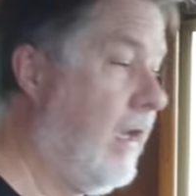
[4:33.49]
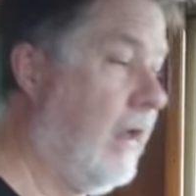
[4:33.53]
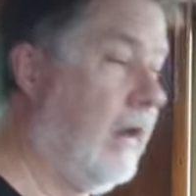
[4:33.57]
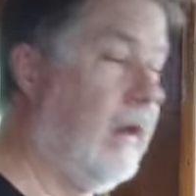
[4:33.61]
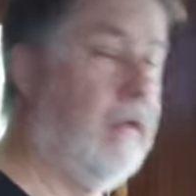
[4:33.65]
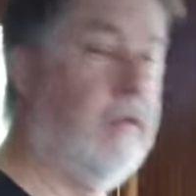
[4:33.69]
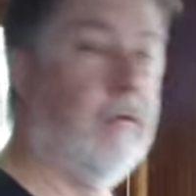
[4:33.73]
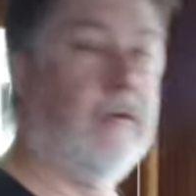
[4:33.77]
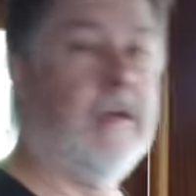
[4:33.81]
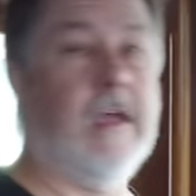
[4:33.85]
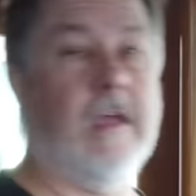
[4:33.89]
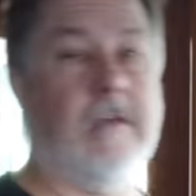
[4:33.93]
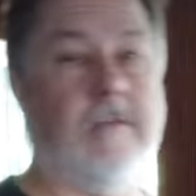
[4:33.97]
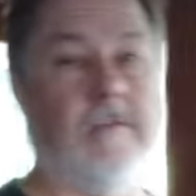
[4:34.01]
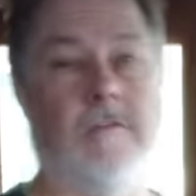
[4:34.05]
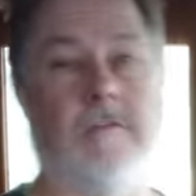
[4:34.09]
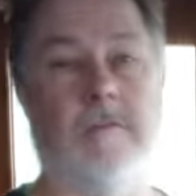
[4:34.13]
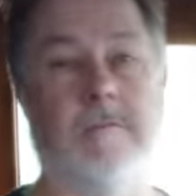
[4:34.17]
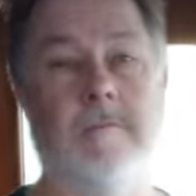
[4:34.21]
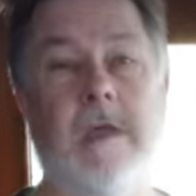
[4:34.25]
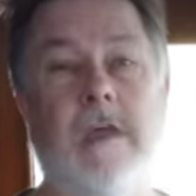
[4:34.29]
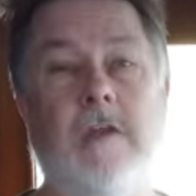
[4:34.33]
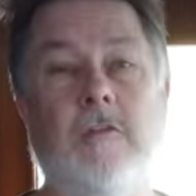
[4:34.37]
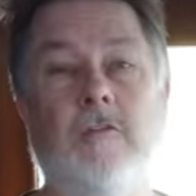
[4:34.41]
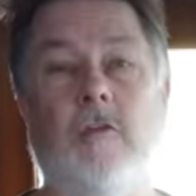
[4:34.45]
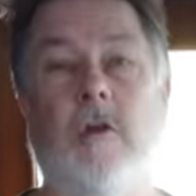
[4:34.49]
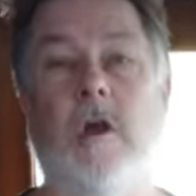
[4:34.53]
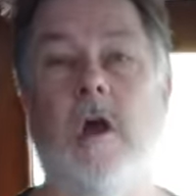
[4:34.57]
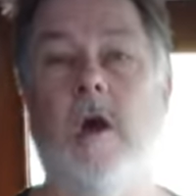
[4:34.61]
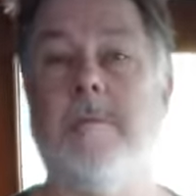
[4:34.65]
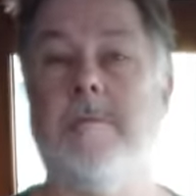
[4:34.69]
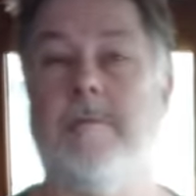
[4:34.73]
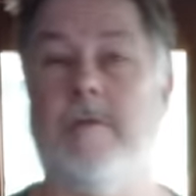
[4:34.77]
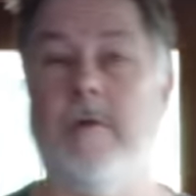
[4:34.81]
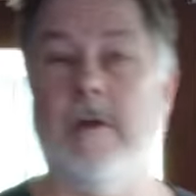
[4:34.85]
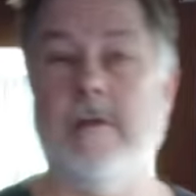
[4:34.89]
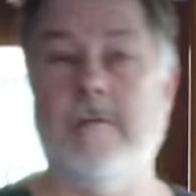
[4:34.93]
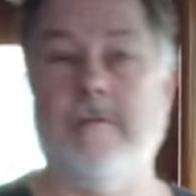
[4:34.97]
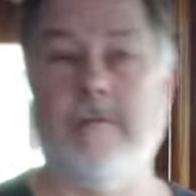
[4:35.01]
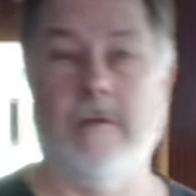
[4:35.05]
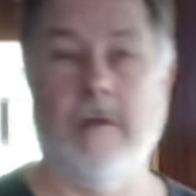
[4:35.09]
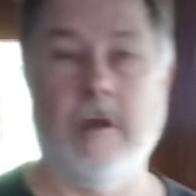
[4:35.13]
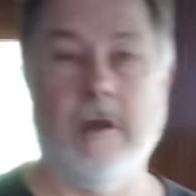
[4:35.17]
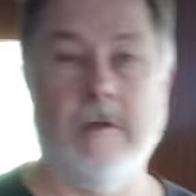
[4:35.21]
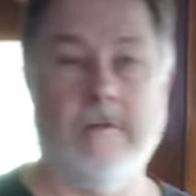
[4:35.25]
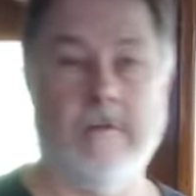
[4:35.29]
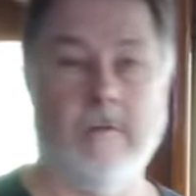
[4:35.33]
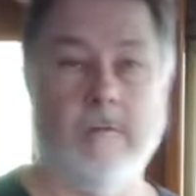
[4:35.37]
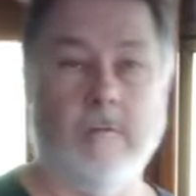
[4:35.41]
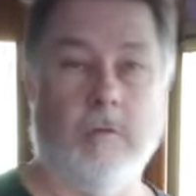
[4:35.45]
In either case, it's a major upgrade
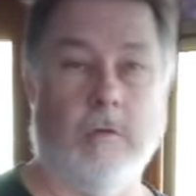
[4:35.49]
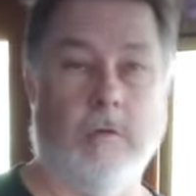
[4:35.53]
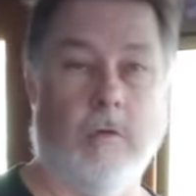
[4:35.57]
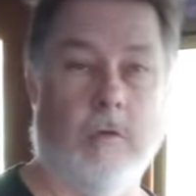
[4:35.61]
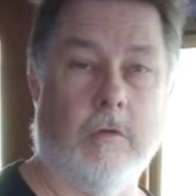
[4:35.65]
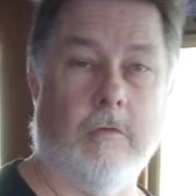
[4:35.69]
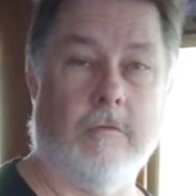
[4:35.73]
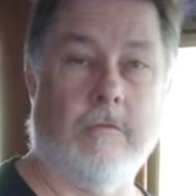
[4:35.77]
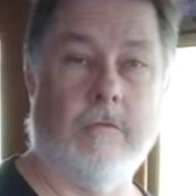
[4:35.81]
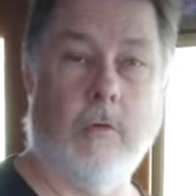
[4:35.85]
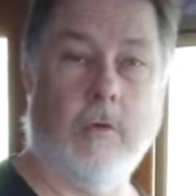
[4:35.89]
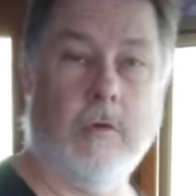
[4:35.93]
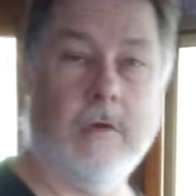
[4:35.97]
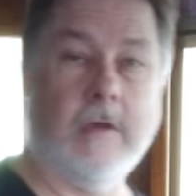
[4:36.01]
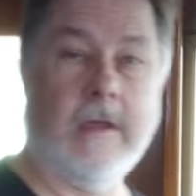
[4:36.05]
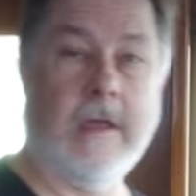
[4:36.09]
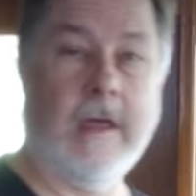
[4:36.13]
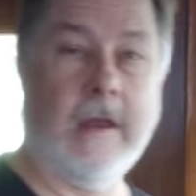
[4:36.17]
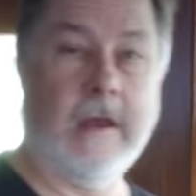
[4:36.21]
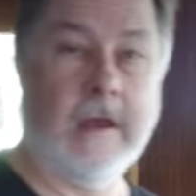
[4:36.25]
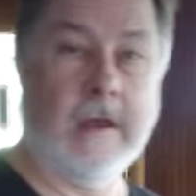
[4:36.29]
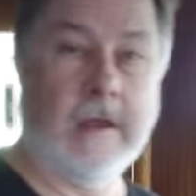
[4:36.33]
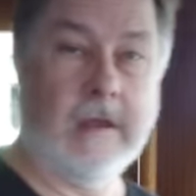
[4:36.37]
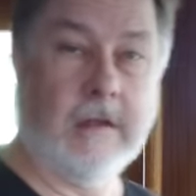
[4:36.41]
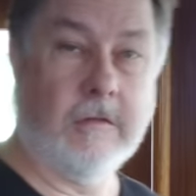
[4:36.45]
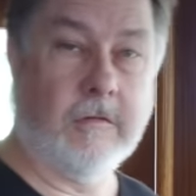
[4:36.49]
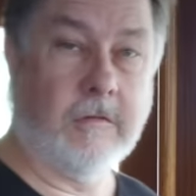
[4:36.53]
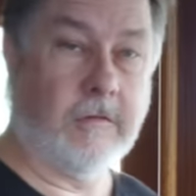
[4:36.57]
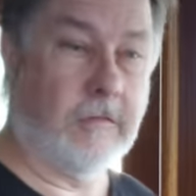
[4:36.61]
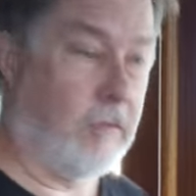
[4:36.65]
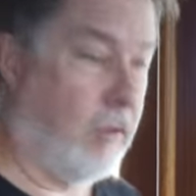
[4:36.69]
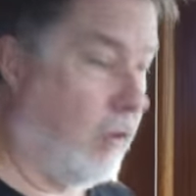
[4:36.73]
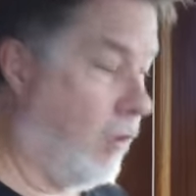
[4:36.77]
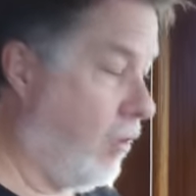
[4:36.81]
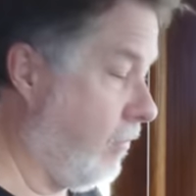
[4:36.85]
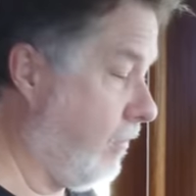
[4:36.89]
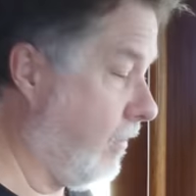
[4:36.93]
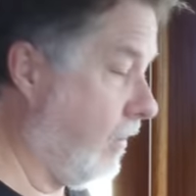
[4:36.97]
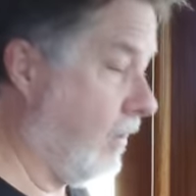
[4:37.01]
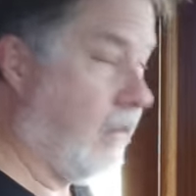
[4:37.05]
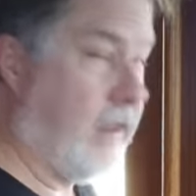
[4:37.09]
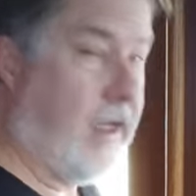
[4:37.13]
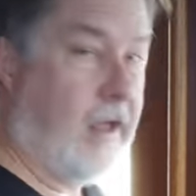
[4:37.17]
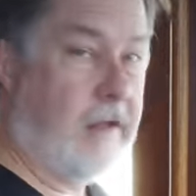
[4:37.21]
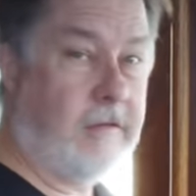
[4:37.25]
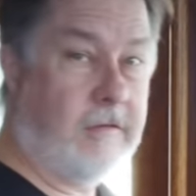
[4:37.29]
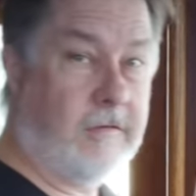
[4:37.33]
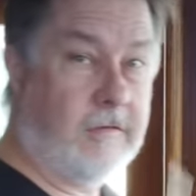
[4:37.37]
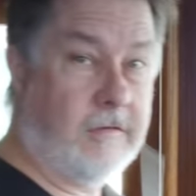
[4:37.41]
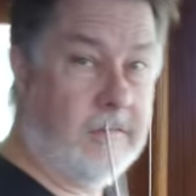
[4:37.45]
for us, and we're looking forward to getting it installed, and
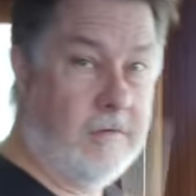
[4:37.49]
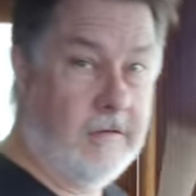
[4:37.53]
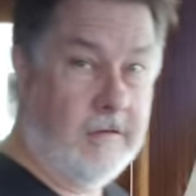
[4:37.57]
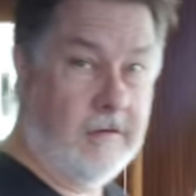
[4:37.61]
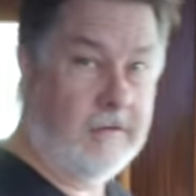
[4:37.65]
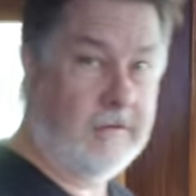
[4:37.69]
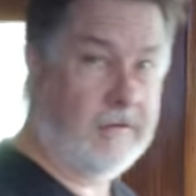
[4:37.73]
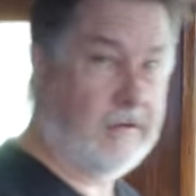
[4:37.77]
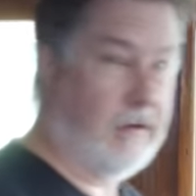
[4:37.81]
that's